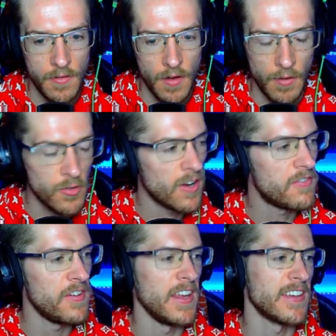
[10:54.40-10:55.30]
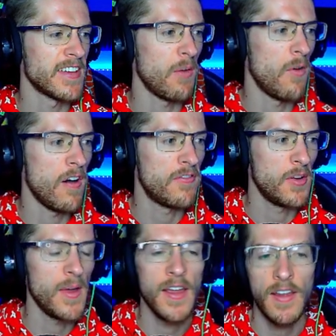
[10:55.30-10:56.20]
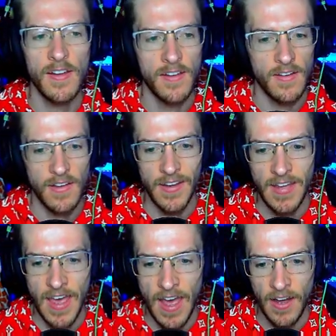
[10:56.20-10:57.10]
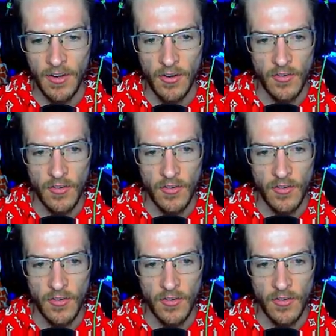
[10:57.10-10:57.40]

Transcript: I'm trying to think, is that worth doing? Yeah, I don't use